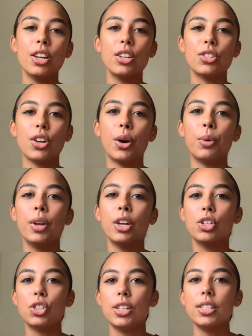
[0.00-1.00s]
So
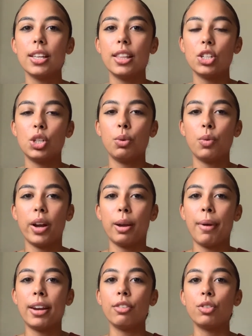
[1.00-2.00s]
she said that she would
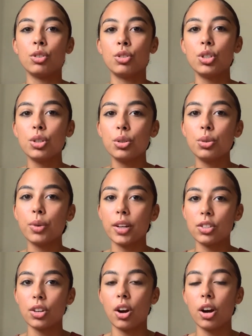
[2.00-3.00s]
recommend, if you do
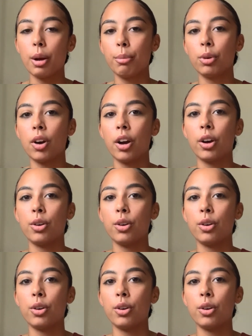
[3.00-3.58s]
rent a car in Morocco,